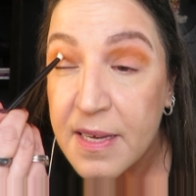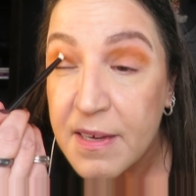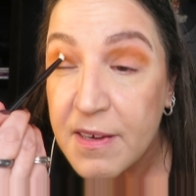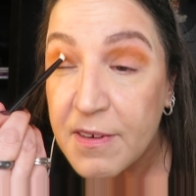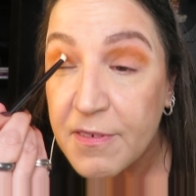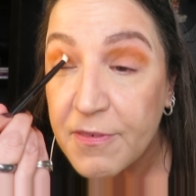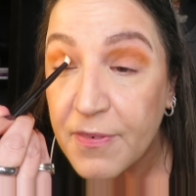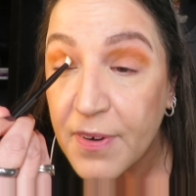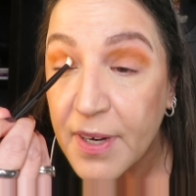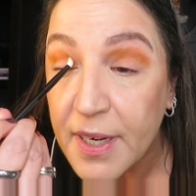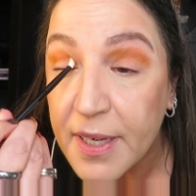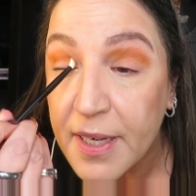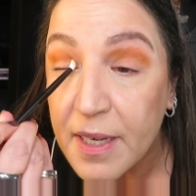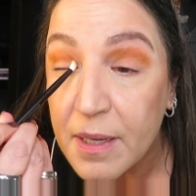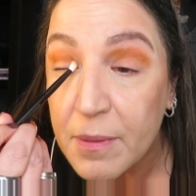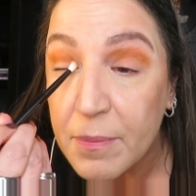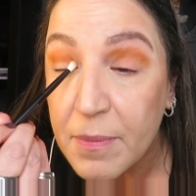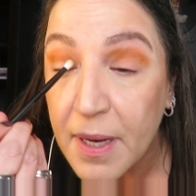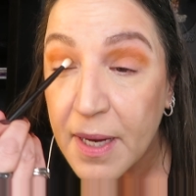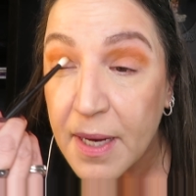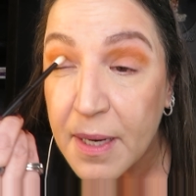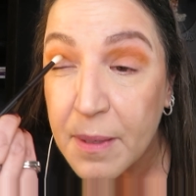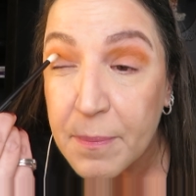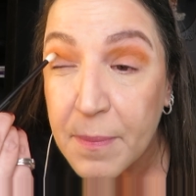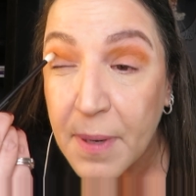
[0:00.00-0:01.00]
if I can
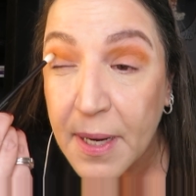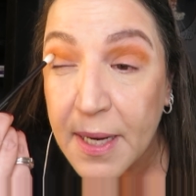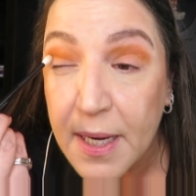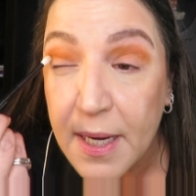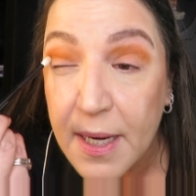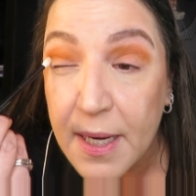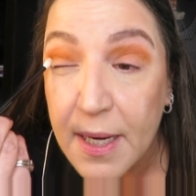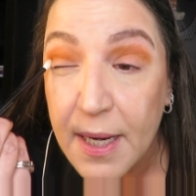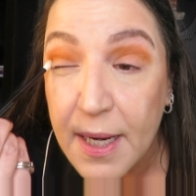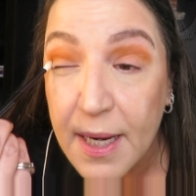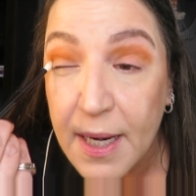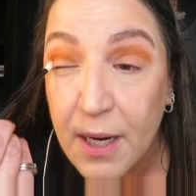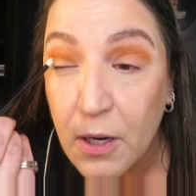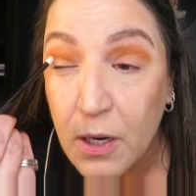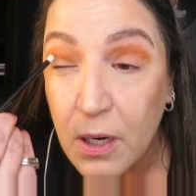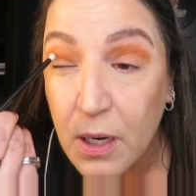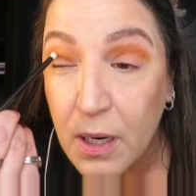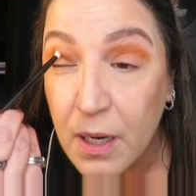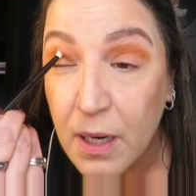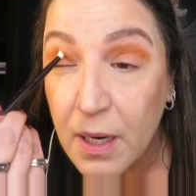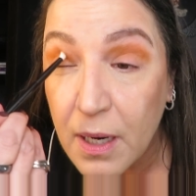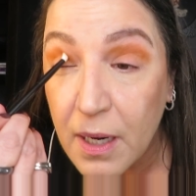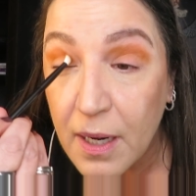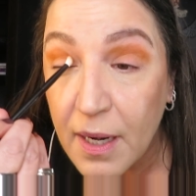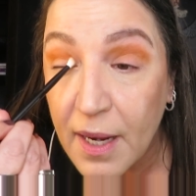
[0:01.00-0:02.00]
make my
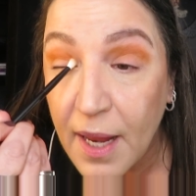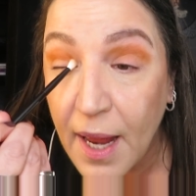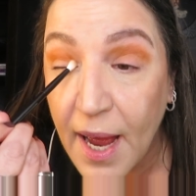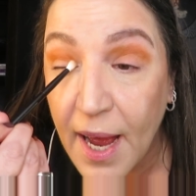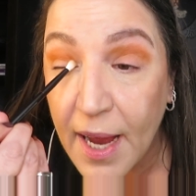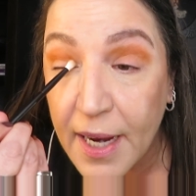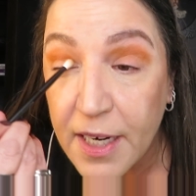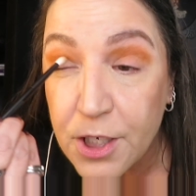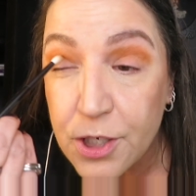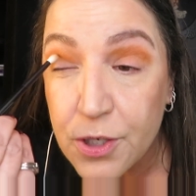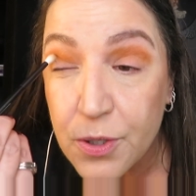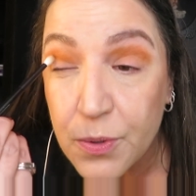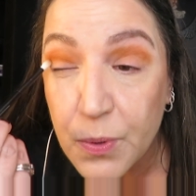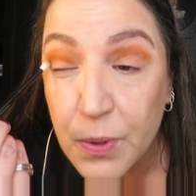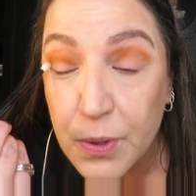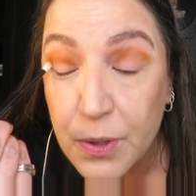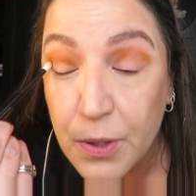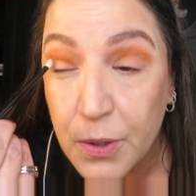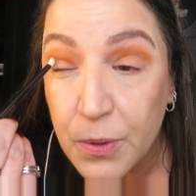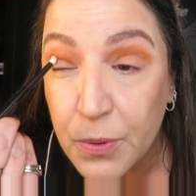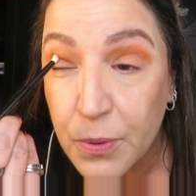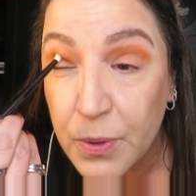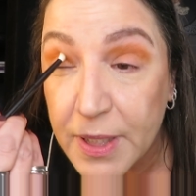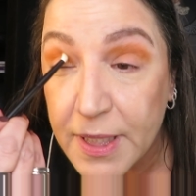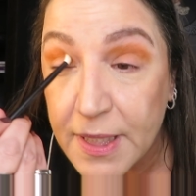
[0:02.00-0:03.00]
actual
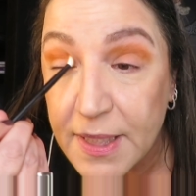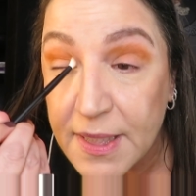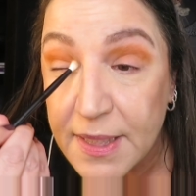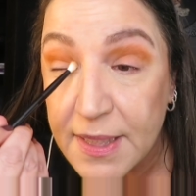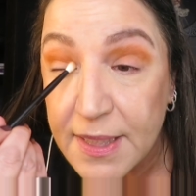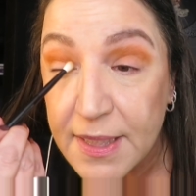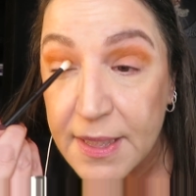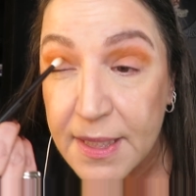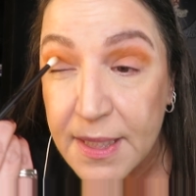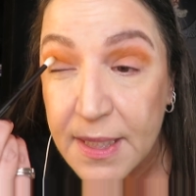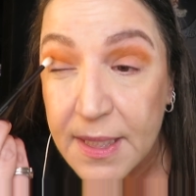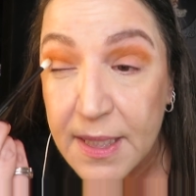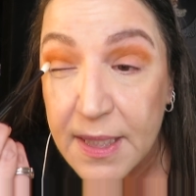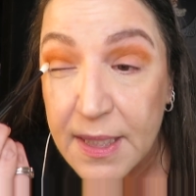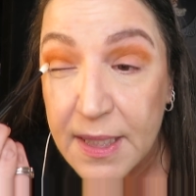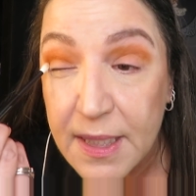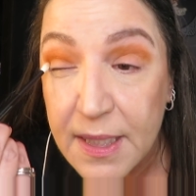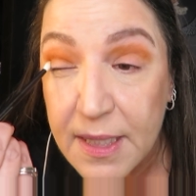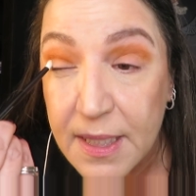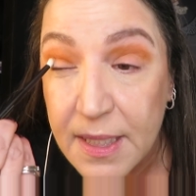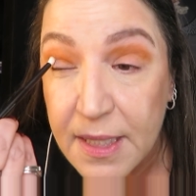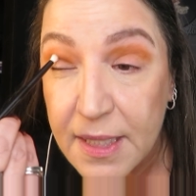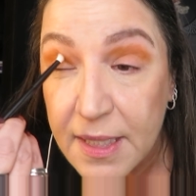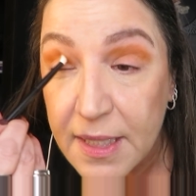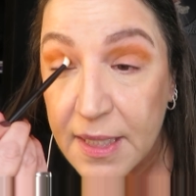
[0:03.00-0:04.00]
crease,
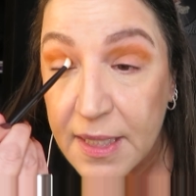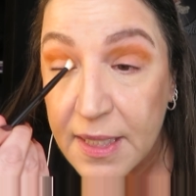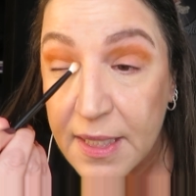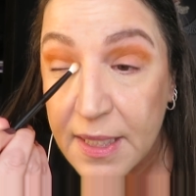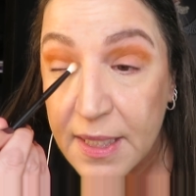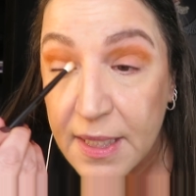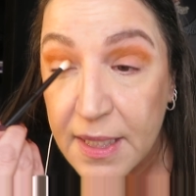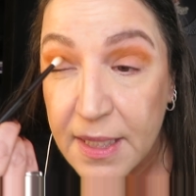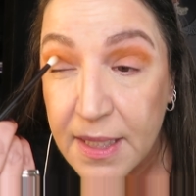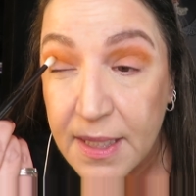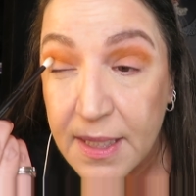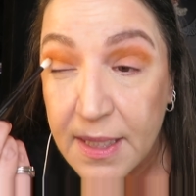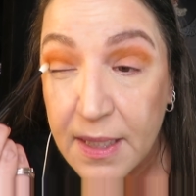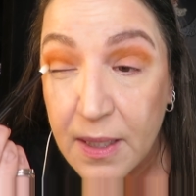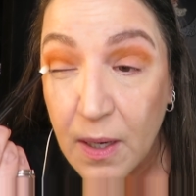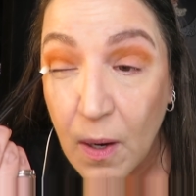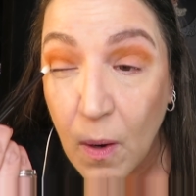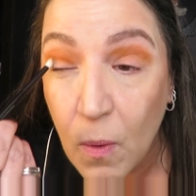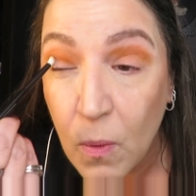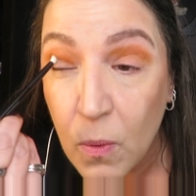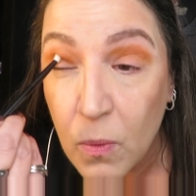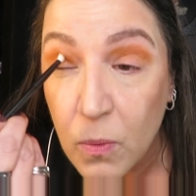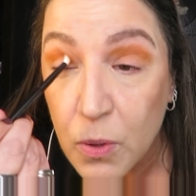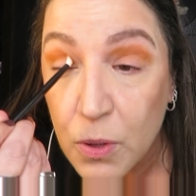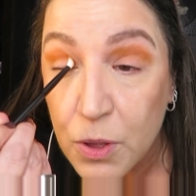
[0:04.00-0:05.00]

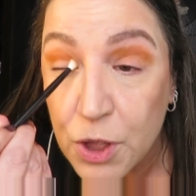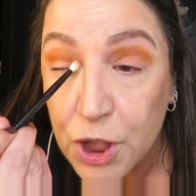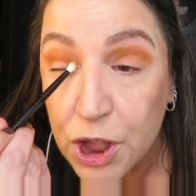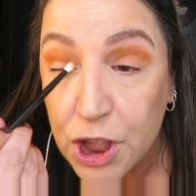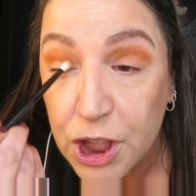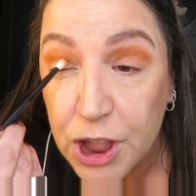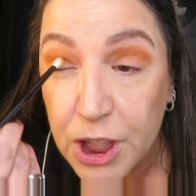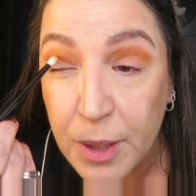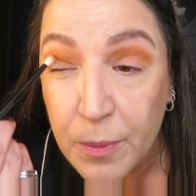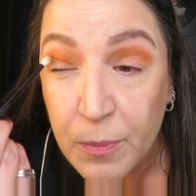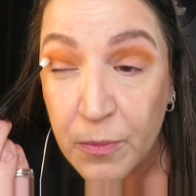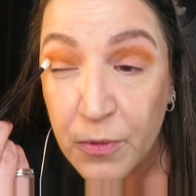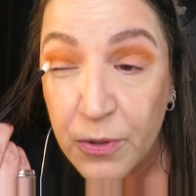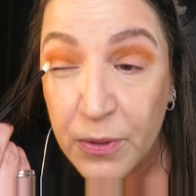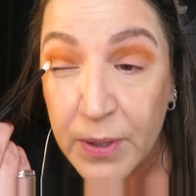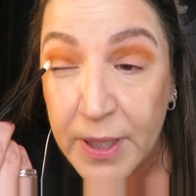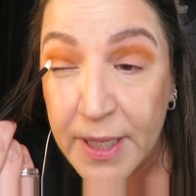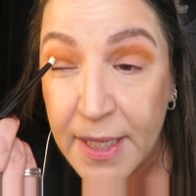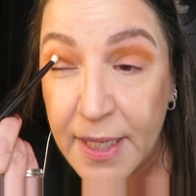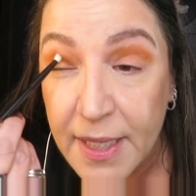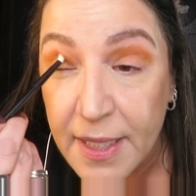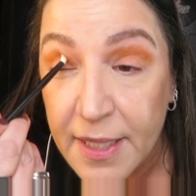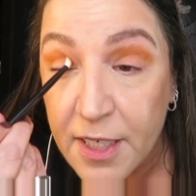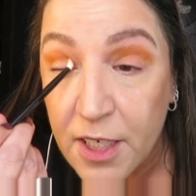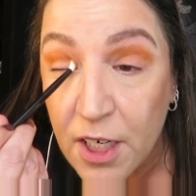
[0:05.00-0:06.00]
oh,
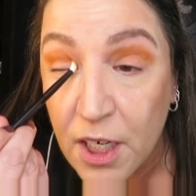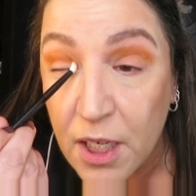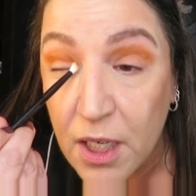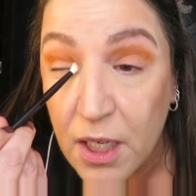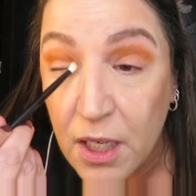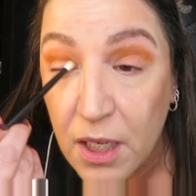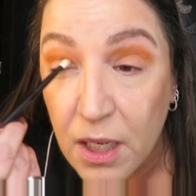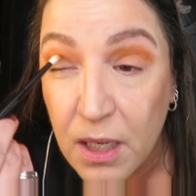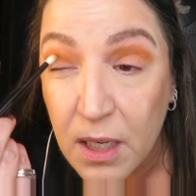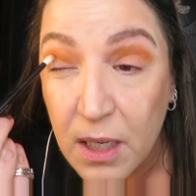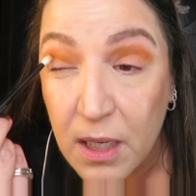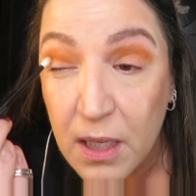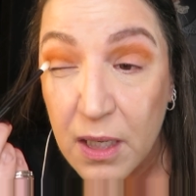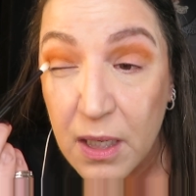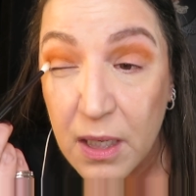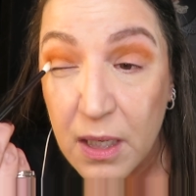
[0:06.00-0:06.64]
shimmery and darker.